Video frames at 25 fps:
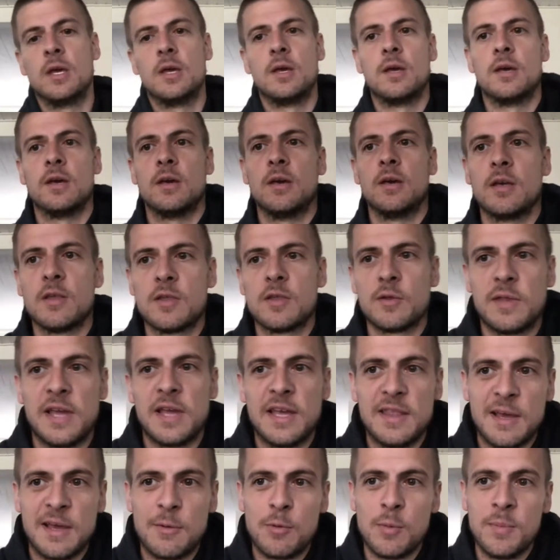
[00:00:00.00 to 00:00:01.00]
So
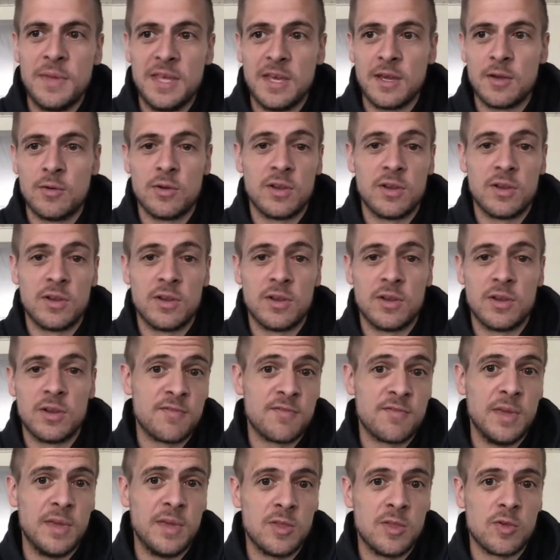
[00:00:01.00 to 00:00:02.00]
that would be a good advice for
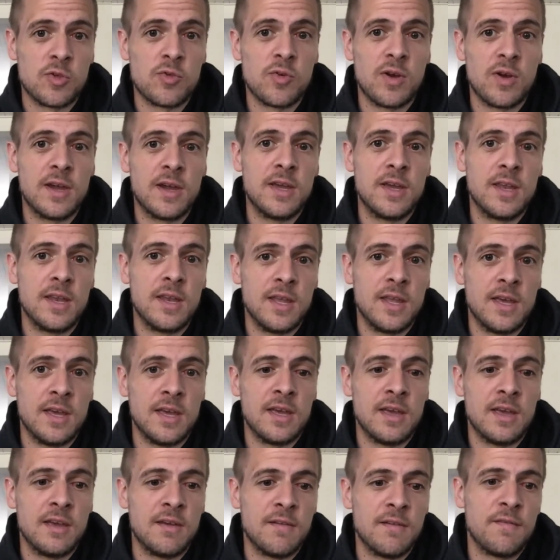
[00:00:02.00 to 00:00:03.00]
me, to try
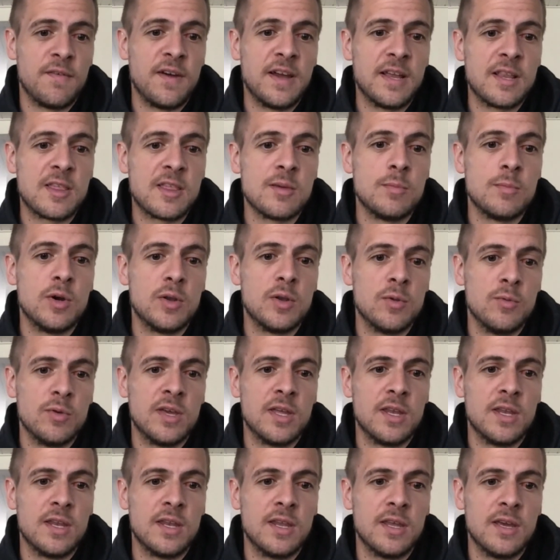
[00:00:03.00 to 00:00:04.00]
and find someone who
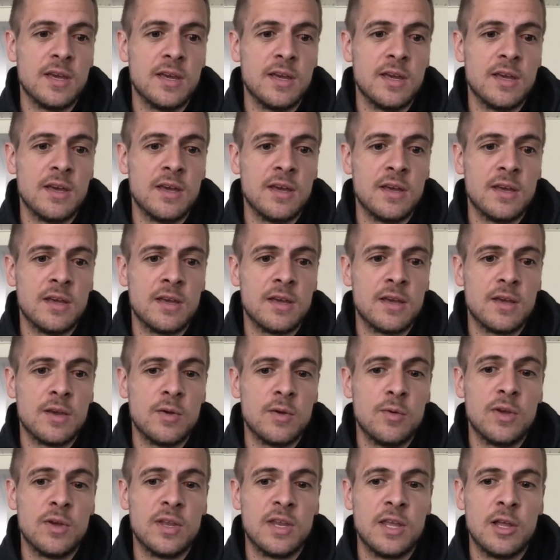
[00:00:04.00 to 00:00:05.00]

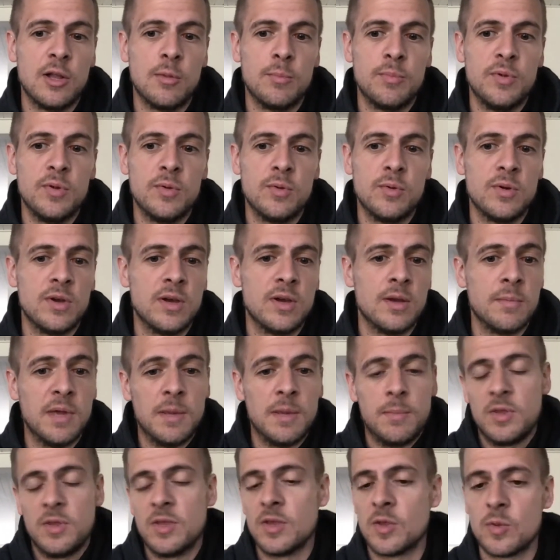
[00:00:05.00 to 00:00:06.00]
can help you maybe
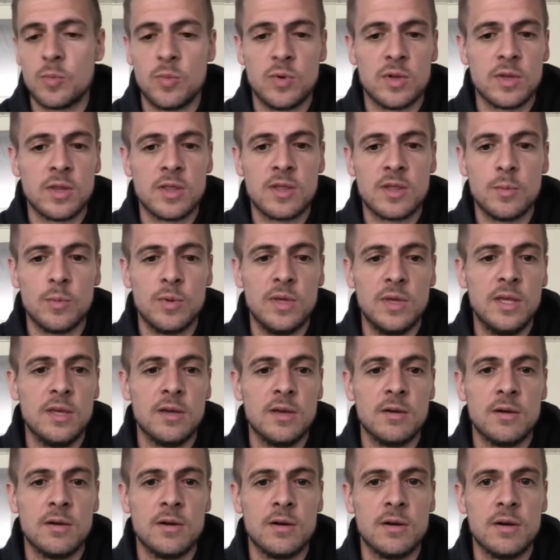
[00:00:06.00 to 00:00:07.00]
just once a week
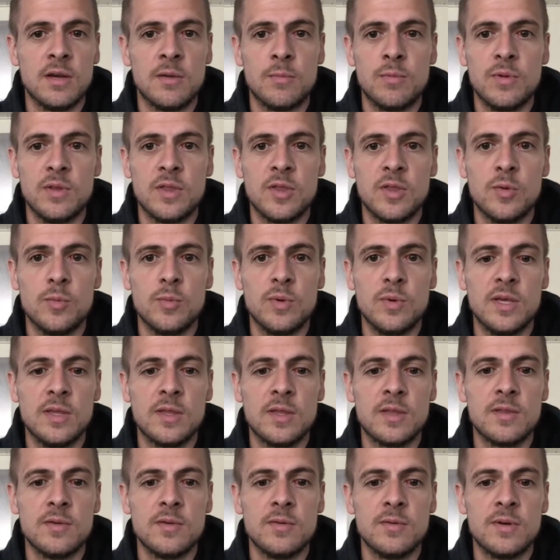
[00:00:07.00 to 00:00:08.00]
or every 2 weeks
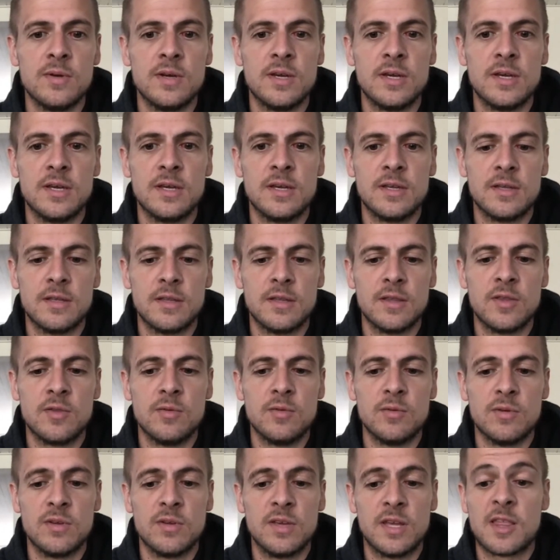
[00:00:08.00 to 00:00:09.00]
to
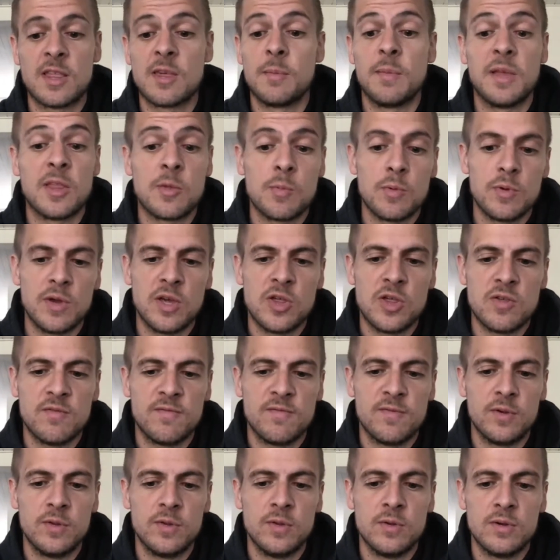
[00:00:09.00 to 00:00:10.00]
get some inspiration for
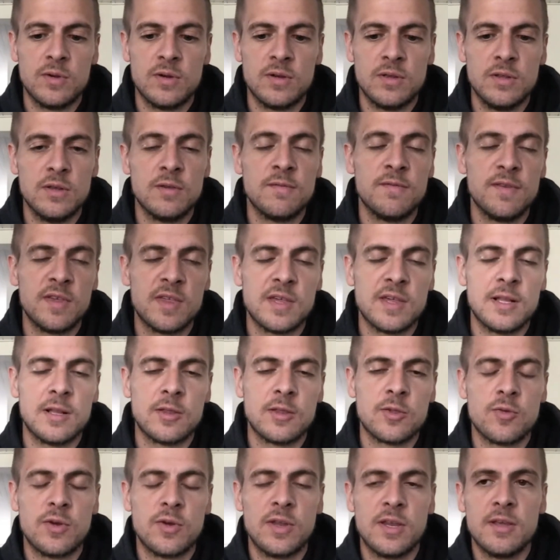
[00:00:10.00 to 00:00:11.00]
your physical
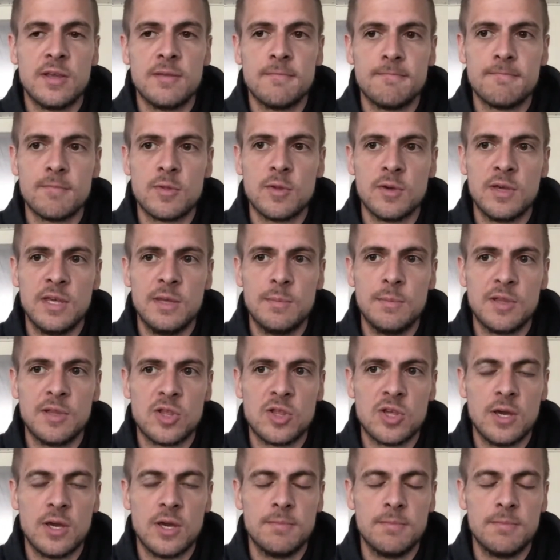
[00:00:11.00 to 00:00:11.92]
training to keep in shape.